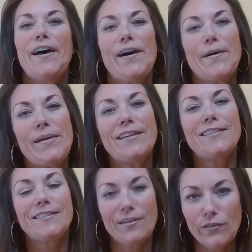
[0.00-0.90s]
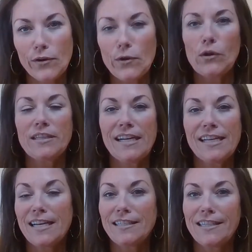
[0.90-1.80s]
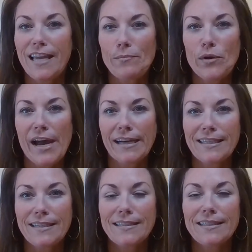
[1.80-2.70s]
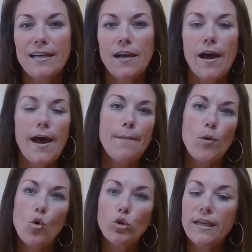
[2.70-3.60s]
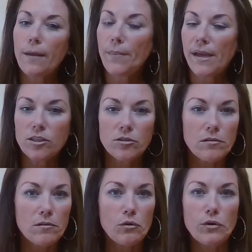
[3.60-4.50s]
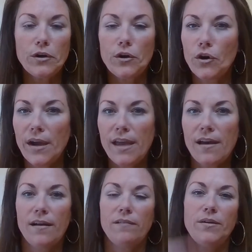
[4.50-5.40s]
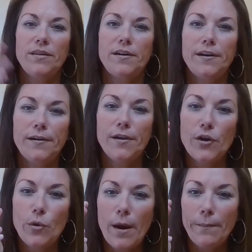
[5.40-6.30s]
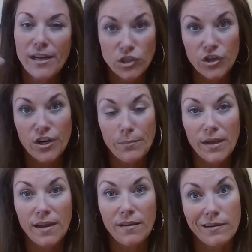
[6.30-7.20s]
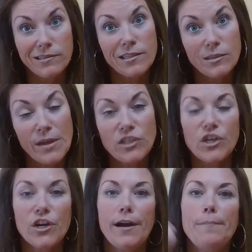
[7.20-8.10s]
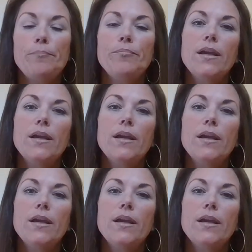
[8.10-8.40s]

It's difficult and it does take practice. Holding a pencil or a crayon with our Pentra grip again. Here's this Pentra grip.